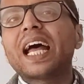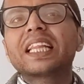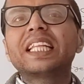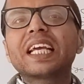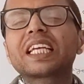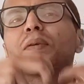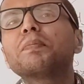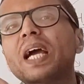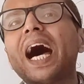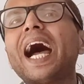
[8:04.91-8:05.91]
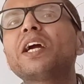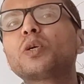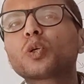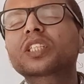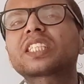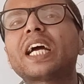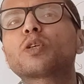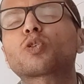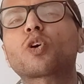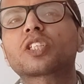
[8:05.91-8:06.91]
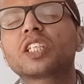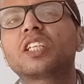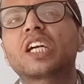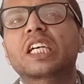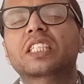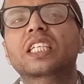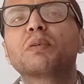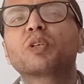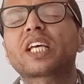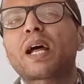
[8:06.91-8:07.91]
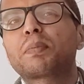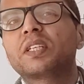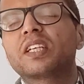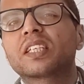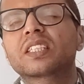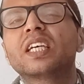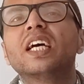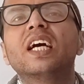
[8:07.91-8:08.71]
and they give me high dose cytotoxic drugs, chemotherapy drugs.